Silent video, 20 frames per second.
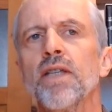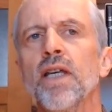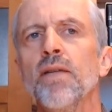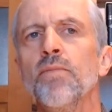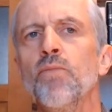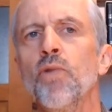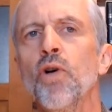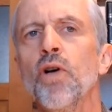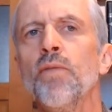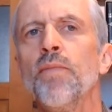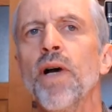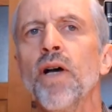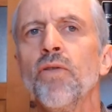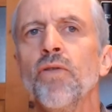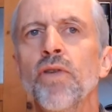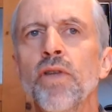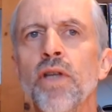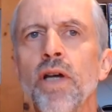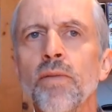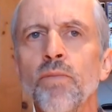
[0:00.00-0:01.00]
more about
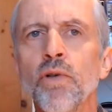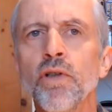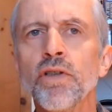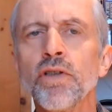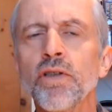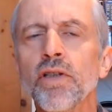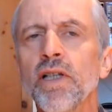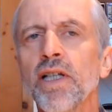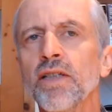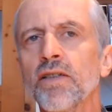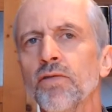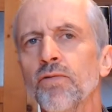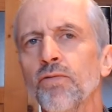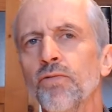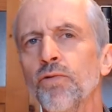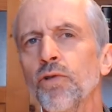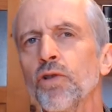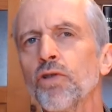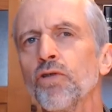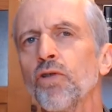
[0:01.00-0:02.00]
numbers, let's
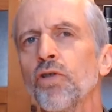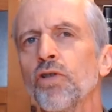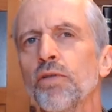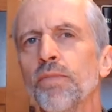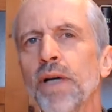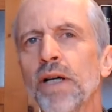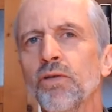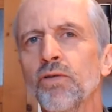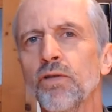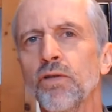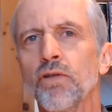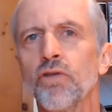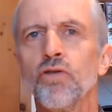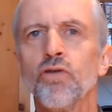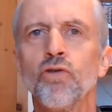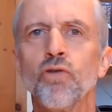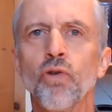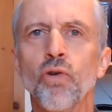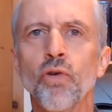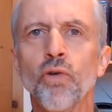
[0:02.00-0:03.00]
first talk about the
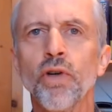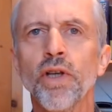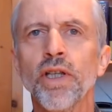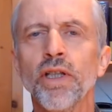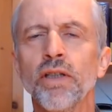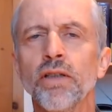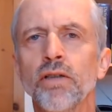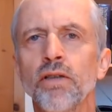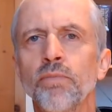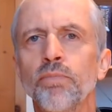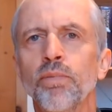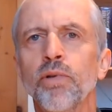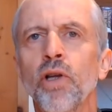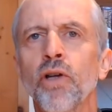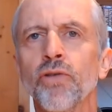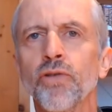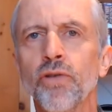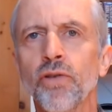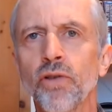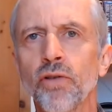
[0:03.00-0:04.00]
story, the
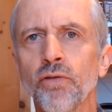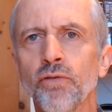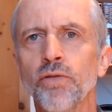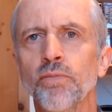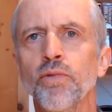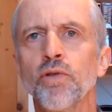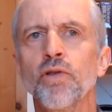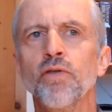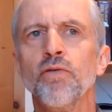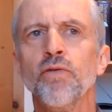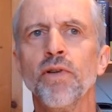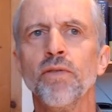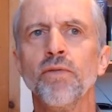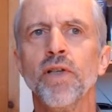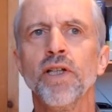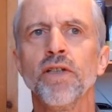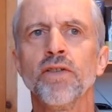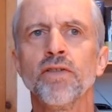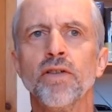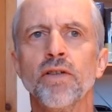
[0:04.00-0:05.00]
plot of the book of
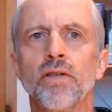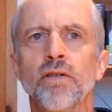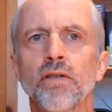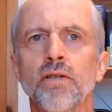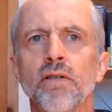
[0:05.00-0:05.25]
Revelation.